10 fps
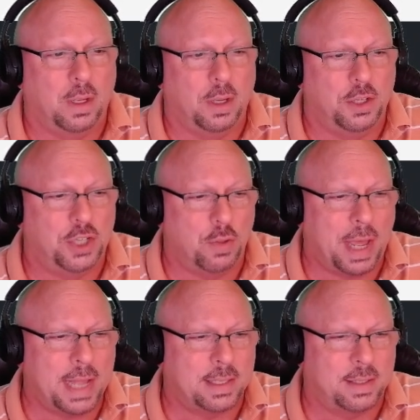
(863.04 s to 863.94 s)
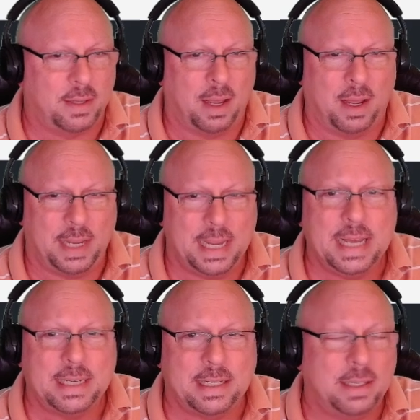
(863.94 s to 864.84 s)
So that's
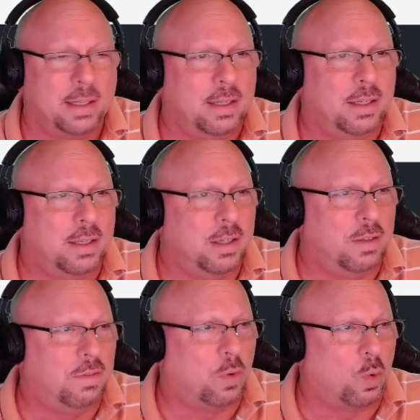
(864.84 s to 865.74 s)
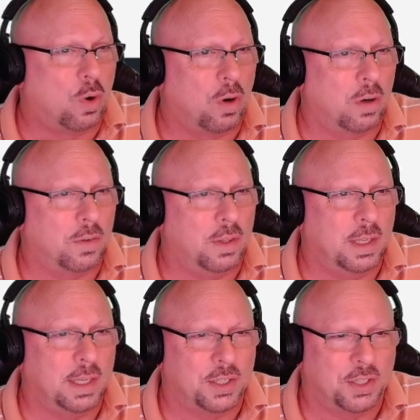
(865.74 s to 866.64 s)
it for
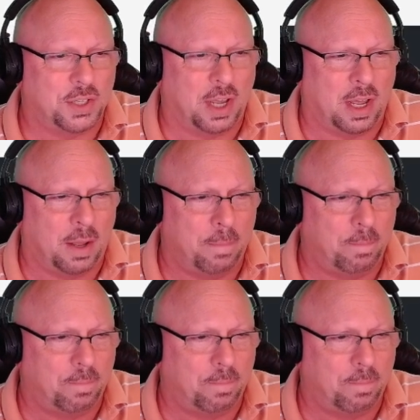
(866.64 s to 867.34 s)
this, I